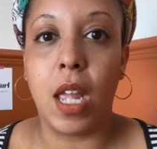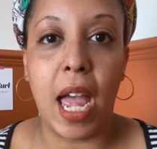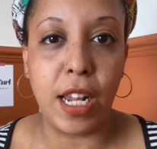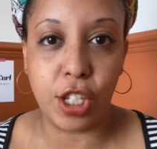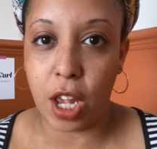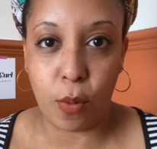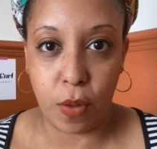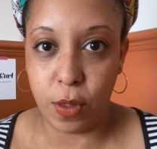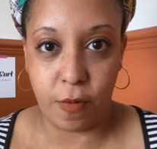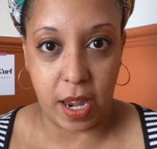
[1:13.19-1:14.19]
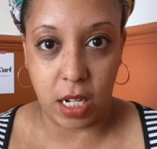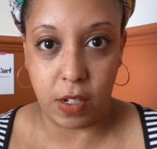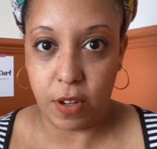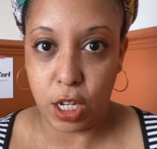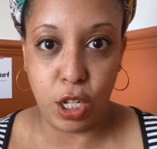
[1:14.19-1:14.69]
And so on the face of
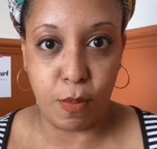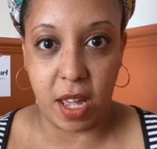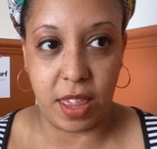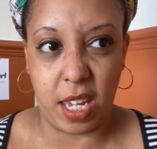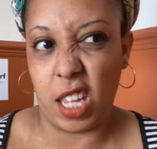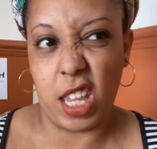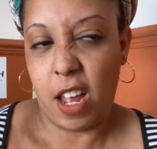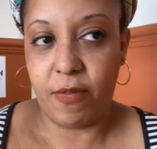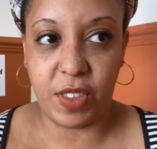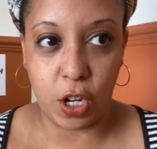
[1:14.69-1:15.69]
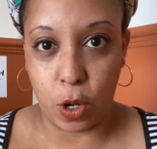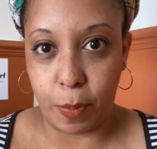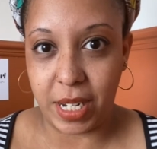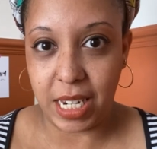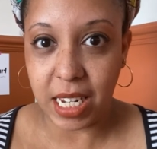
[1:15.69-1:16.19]
it, you might think they're not
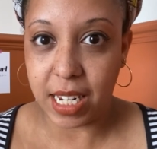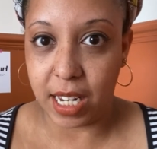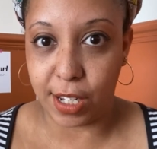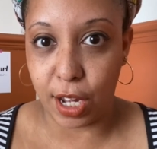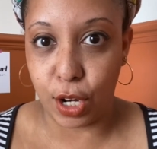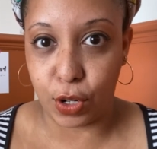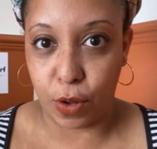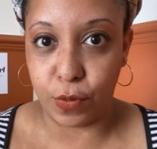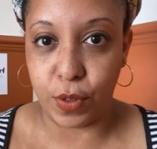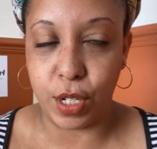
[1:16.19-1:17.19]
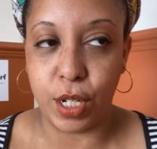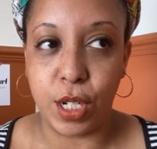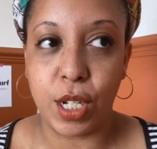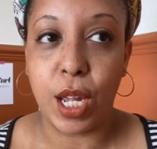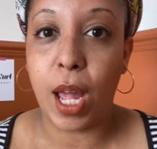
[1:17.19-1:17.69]
particularly colour confident.